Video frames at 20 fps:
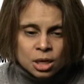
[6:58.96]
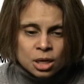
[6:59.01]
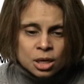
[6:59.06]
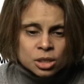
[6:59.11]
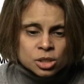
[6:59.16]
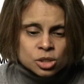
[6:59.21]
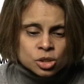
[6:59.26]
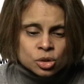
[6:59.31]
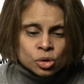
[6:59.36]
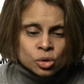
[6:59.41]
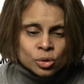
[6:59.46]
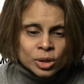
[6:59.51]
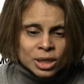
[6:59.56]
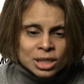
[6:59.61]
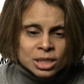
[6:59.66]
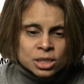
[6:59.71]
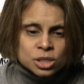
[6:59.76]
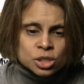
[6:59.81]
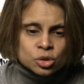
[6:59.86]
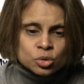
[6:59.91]
So it
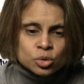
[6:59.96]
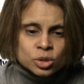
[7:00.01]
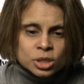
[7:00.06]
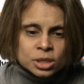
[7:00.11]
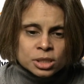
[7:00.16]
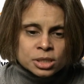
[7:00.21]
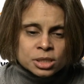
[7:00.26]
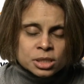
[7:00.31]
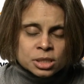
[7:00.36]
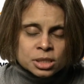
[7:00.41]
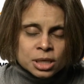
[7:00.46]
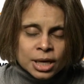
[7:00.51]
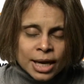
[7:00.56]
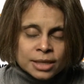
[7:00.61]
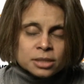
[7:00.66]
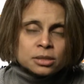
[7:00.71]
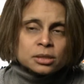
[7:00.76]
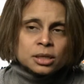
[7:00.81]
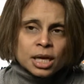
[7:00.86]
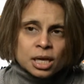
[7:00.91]
is used in
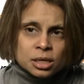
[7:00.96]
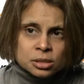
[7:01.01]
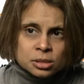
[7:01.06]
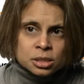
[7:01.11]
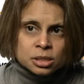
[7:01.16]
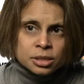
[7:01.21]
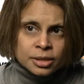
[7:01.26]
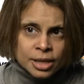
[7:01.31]
selected cases in